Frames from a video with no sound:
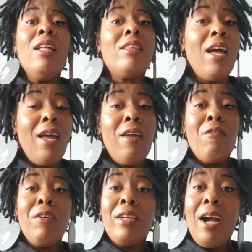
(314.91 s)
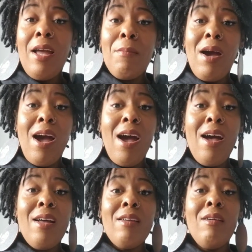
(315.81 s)
that if it got in my
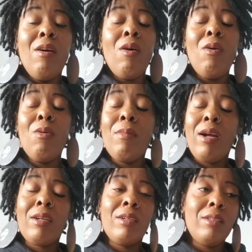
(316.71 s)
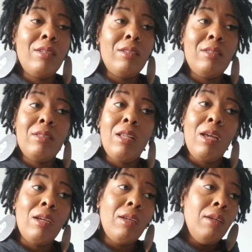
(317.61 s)
eye, oh my goodness, like,